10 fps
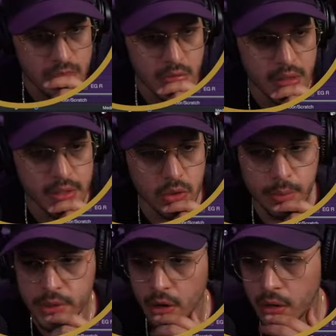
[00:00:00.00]
Like that's so
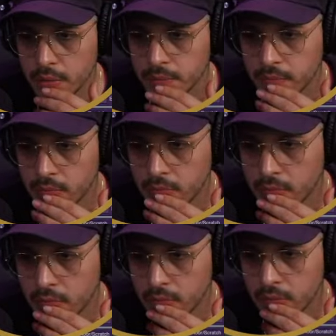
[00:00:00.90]
bizarre.
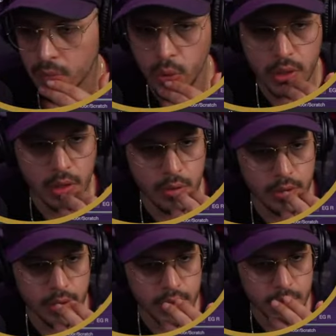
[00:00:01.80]
Will it
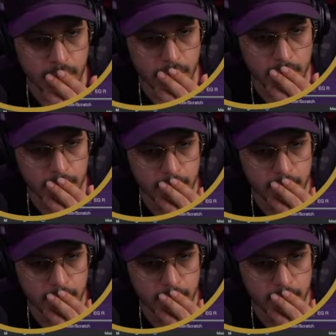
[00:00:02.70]
load this maybe?